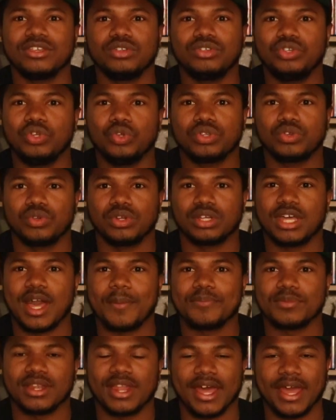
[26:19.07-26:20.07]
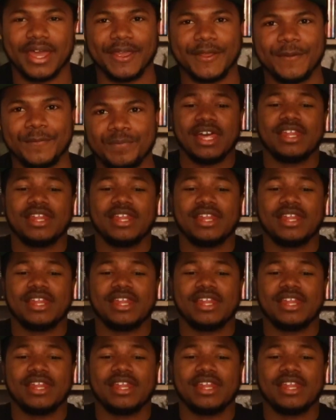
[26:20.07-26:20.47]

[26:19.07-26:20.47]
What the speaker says: you do is gonna come to light.